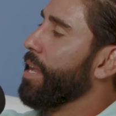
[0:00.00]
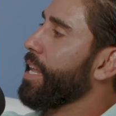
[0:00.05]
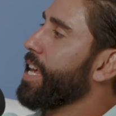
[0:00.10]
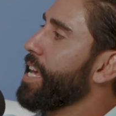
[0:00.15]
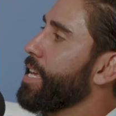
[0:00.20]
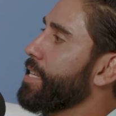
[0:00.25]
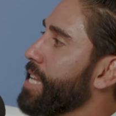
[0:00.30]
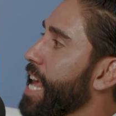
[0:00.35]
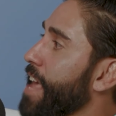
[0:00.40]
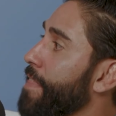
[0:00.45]
my
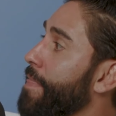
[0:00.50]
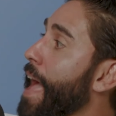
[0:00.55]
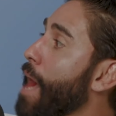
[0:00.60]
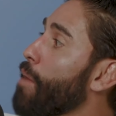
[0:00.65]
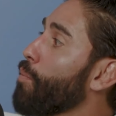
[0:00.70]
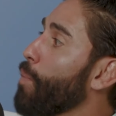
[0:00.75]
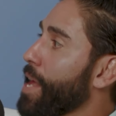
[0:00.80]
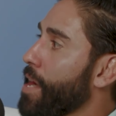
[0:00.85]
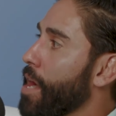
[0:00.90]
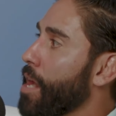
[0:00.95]
list. And
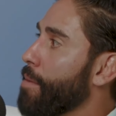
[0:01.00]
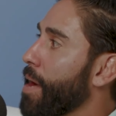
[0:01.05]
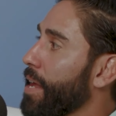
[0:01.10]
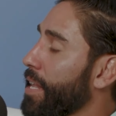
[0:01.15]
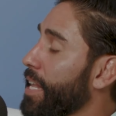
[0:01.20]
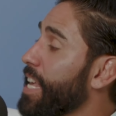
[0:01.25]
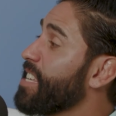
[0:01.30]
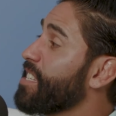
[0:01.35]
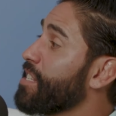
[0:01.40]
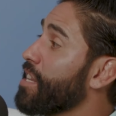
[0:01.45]
that went on
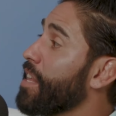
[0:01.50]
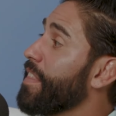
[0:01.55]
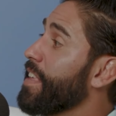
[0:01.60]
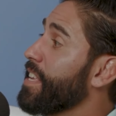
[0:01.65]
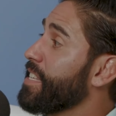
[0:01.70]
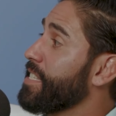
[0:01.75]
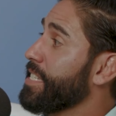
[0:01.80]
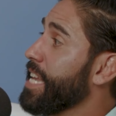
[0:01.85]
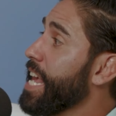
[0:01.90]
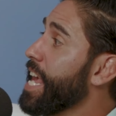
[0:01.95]
my list to
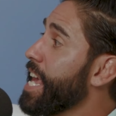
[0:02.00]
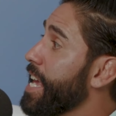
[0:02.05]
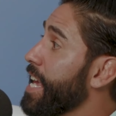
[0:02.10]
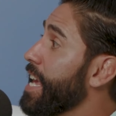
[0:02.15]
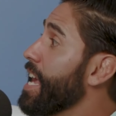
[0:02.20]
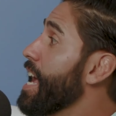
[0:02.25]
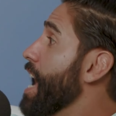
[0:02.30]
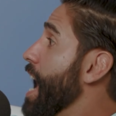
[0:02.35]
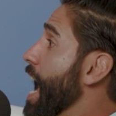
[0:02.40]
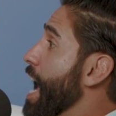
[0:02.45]
this
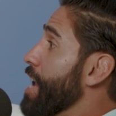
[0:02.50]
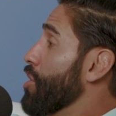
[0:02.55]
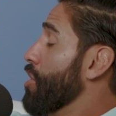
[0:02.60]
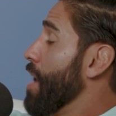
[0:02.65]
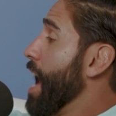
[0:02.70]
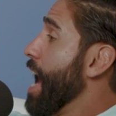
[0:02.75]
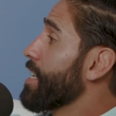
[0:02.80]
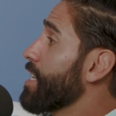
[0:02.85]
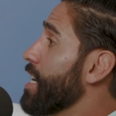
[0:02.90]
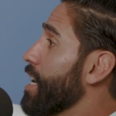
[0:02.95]
day. And
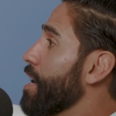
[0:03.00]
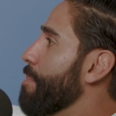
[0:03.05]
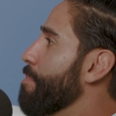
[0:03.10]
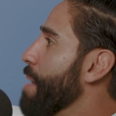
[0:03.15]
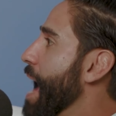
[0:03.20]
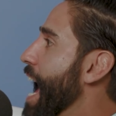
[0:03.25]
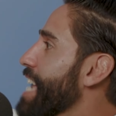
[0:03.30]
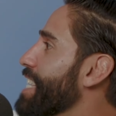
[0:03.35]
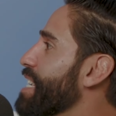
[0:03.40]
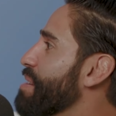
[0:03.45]
you're asking
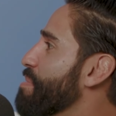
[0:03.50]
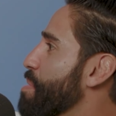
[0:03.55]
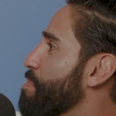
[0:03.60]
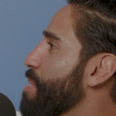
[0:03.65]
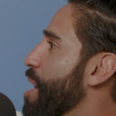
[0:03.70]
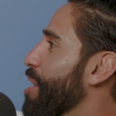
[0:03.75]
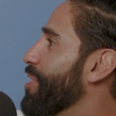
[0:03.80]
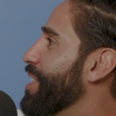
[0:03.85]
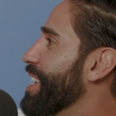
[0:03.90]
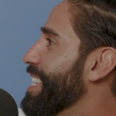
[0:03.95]
me
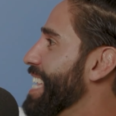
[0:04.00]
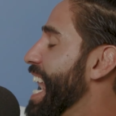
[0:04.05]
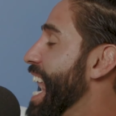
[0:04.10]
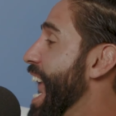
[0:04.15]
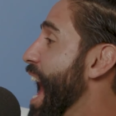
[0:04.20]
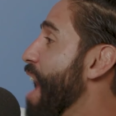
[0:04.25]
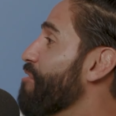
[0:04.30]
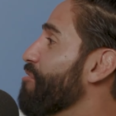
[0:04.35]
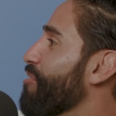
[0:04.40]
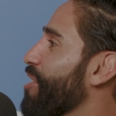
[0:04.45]
about this.
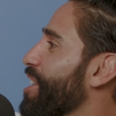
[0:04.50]
And how